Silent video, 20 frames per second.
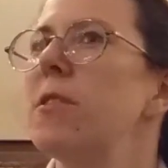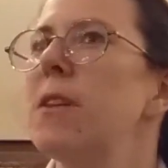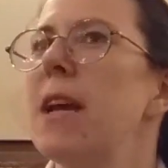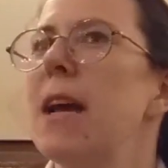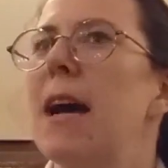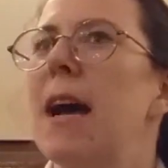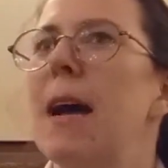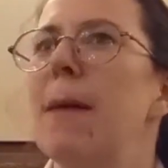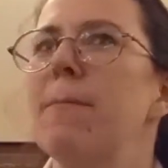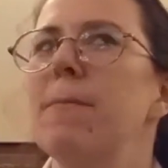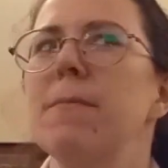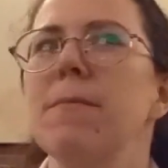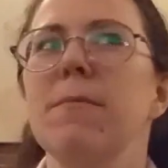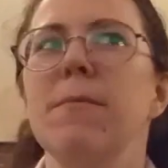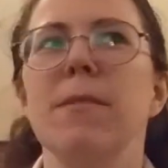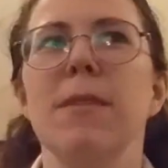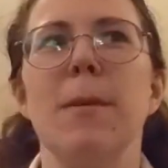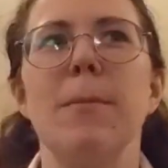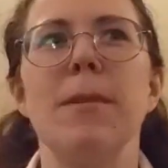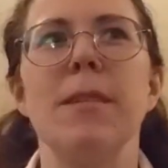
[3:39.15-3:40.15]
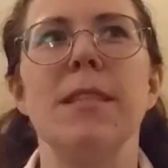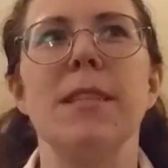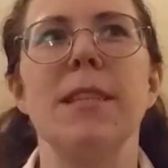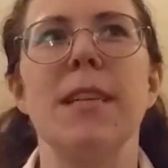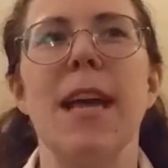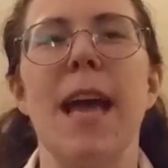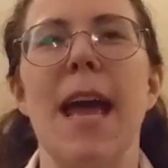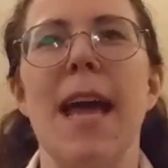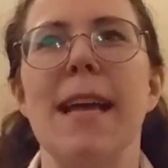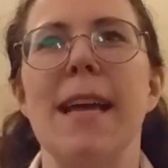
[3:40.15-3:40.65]
so yeah, I'm
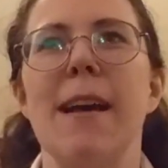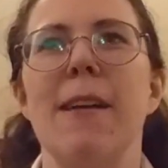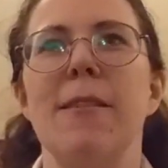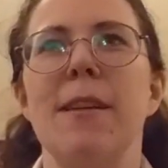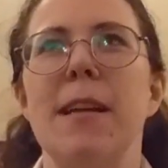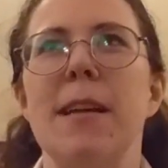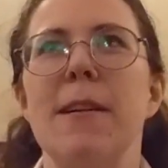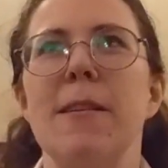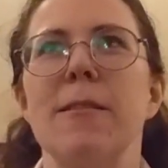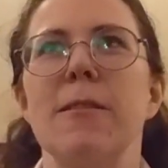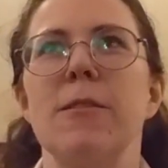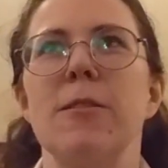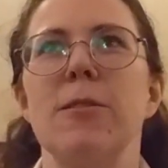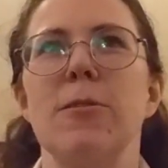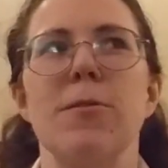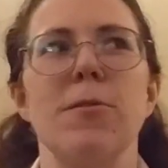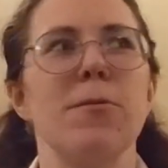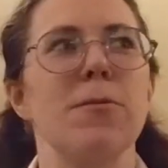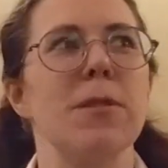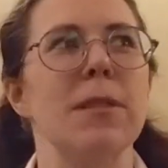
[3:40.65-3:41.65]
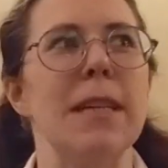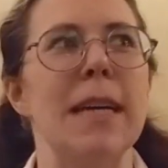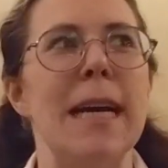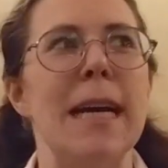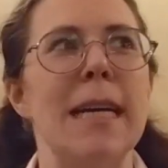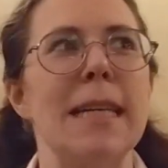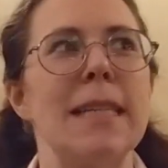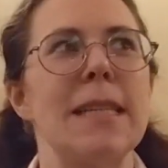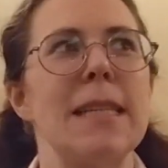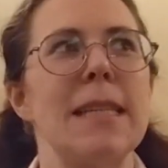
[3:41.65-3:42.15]
just gonna hang out here and sort of
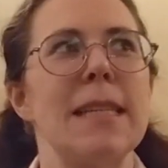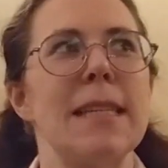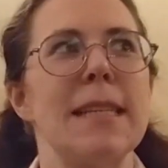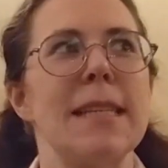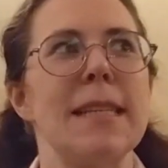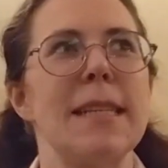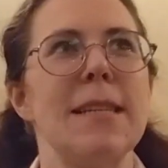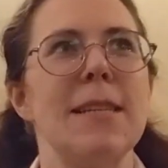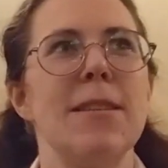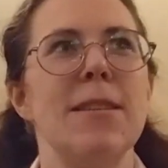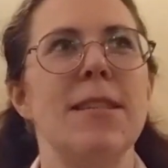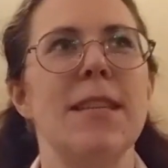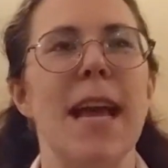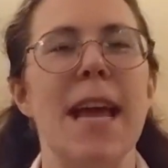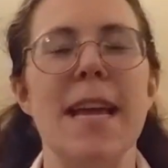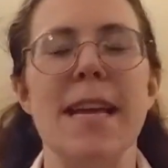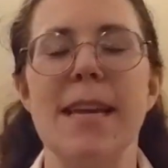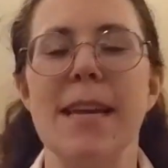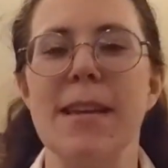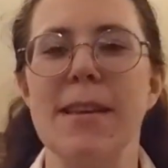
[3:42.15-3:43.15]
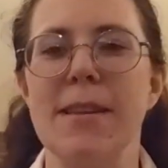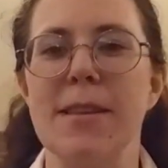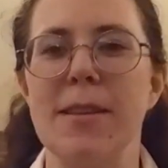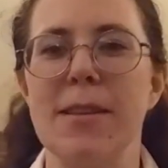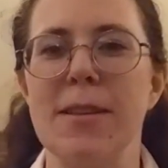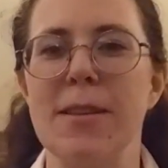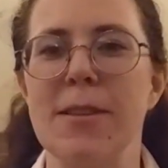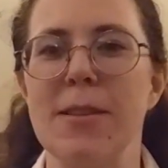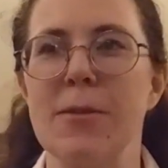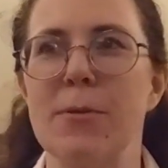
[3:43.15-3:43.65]
relax, take
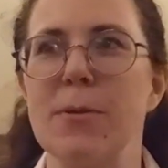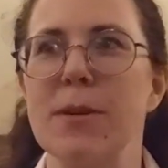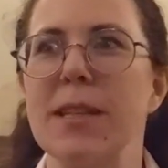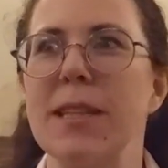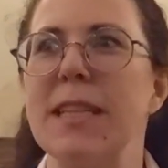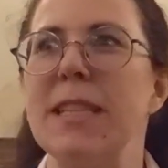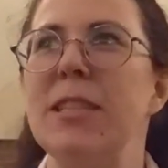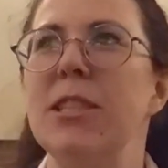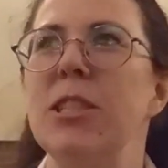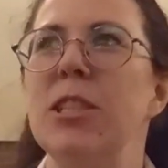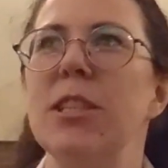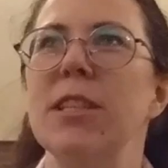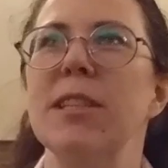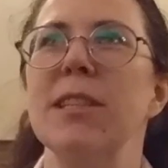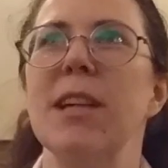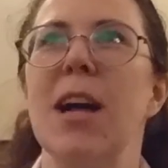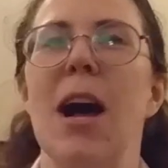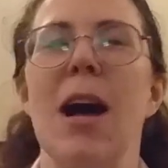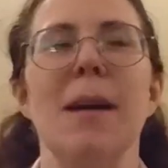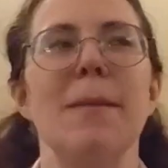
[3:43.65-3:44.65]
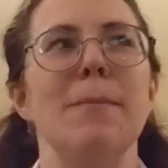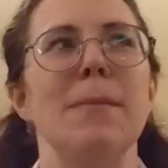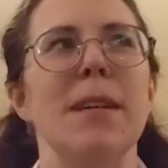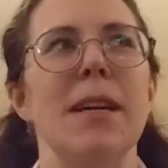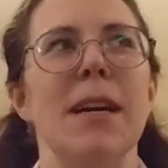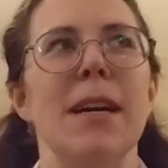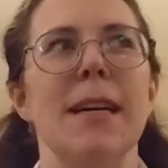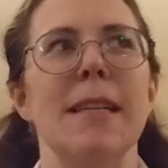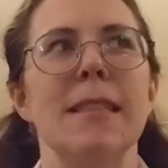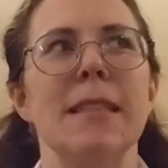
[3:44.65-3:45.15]
in the really chill
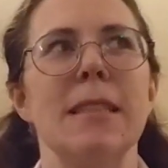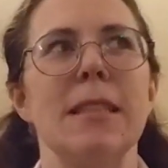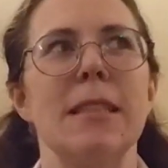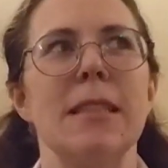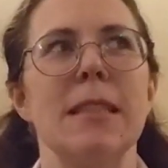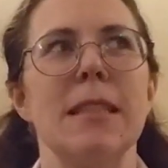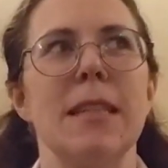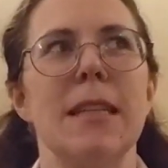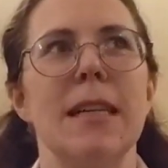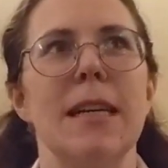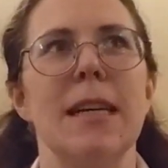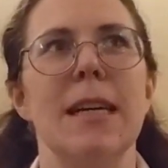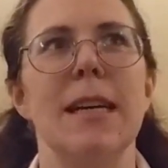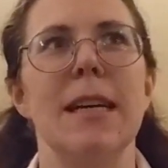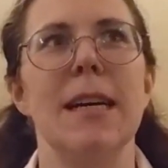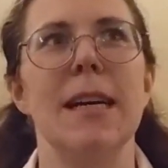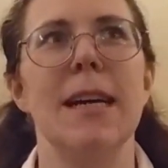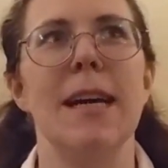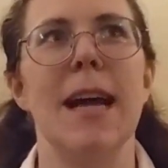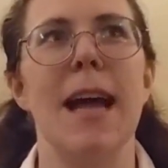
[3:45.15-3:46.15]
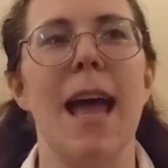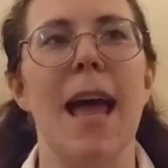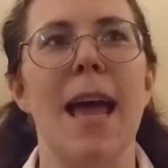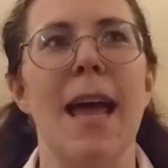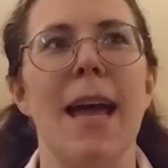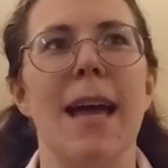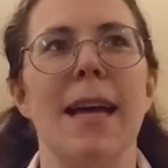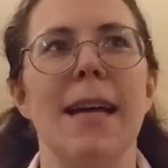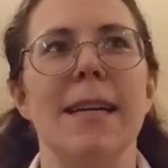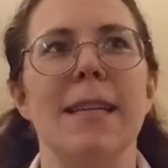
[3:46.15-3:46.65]
ambiance,
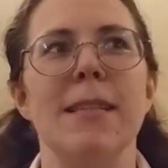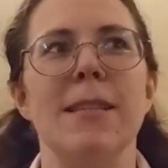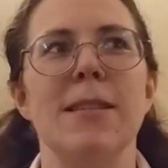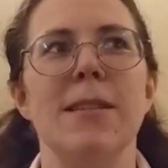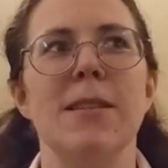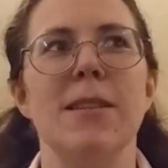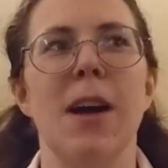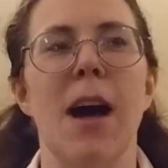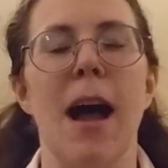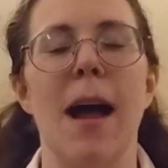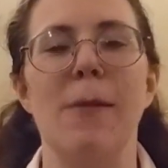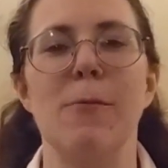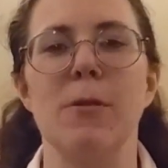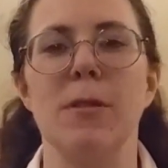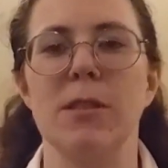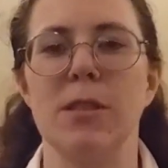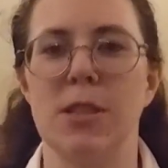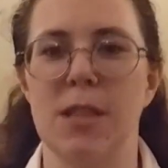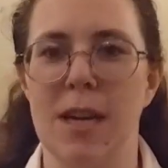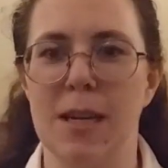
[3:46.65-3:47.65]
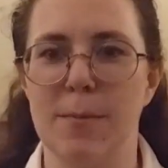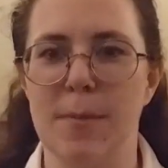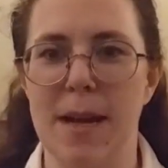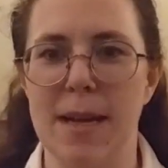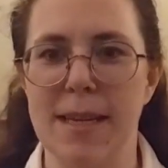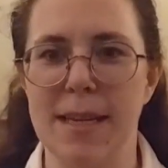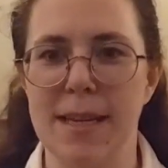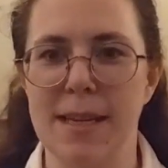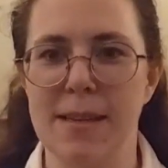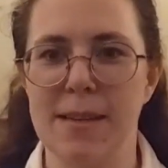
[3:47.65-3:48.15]
and I will
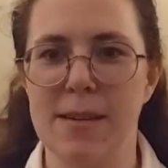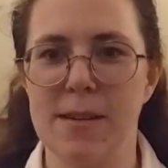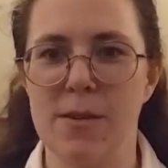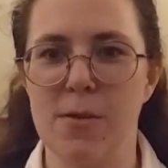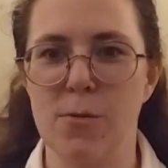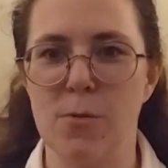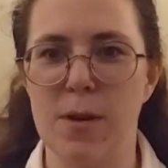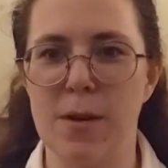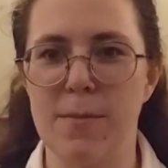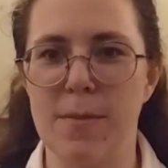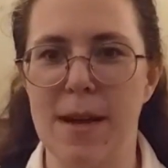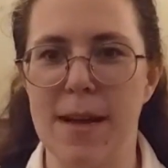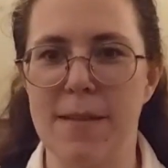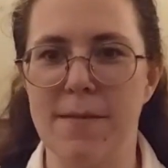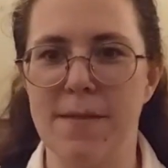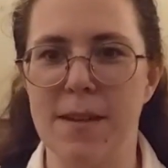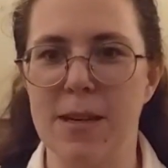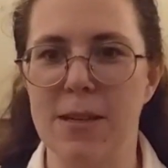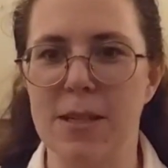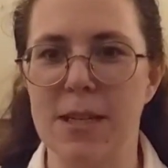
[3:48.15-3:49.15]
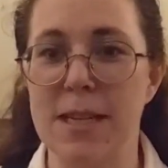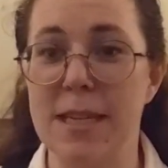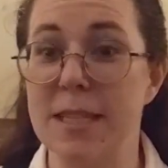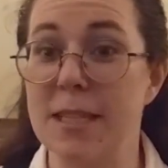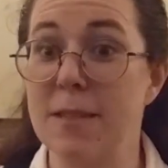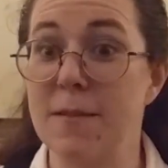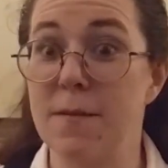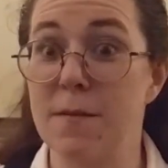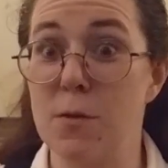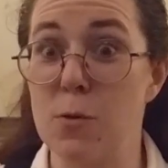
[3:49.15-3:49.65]
check back in when my
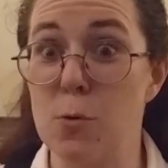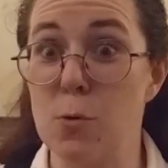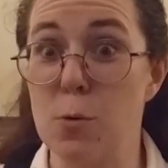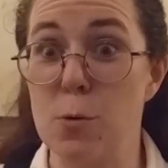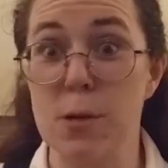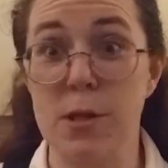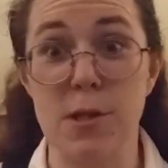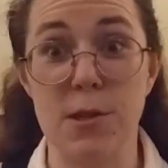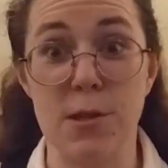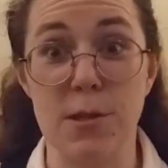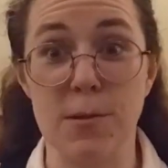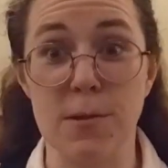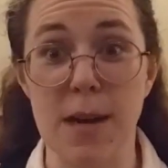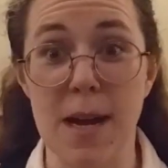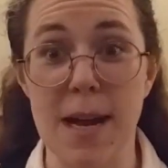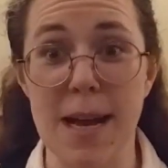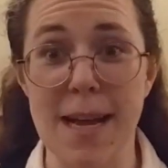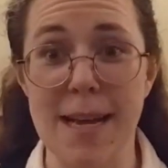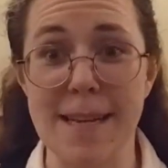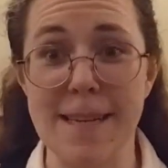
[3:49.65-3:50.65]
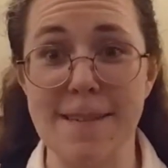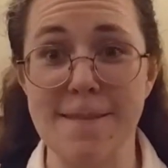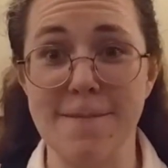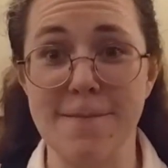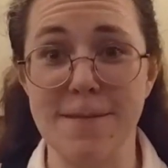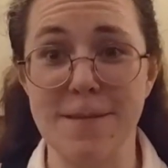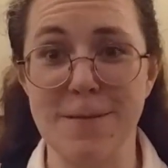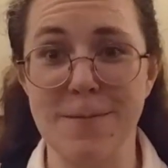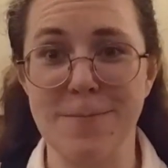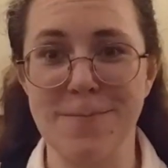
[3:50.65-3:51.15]
various foods
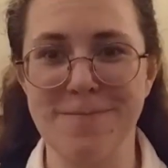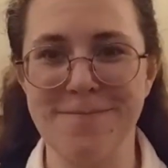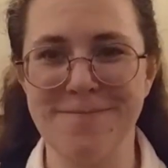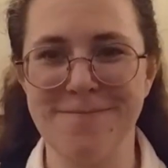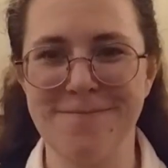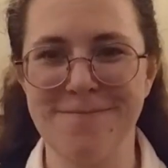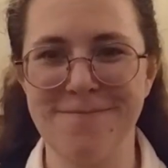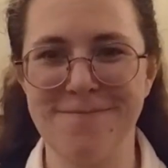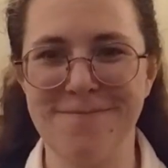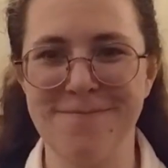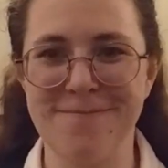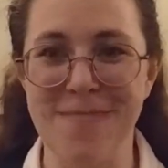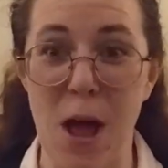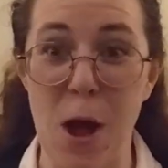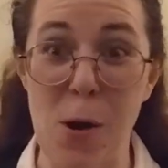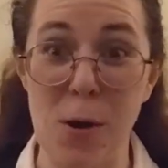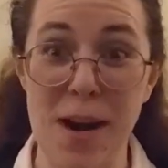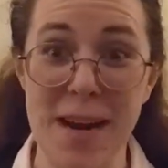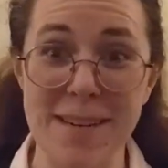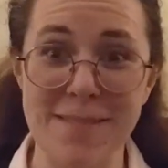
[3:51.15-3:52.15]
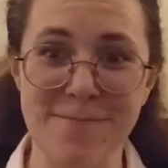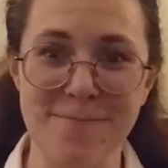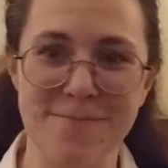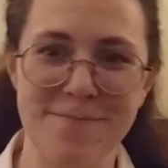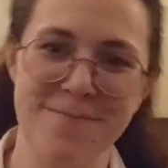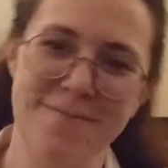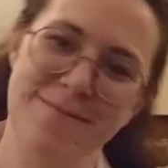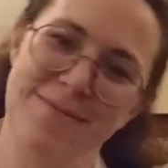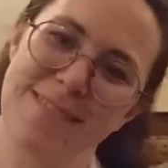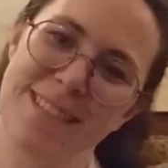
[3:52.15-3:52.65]
arrive. Alright,
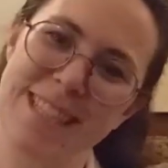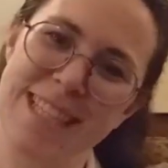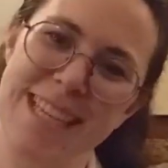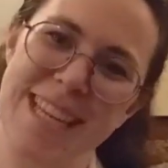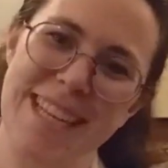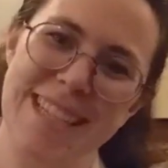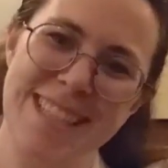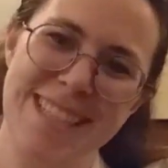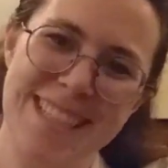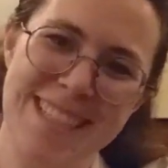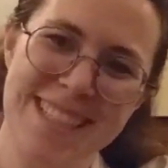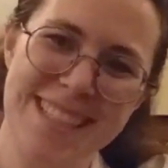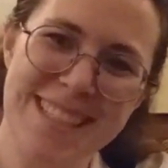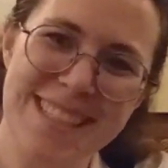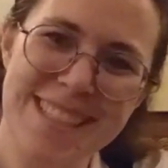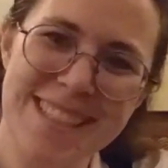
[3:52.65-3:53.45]
see ya.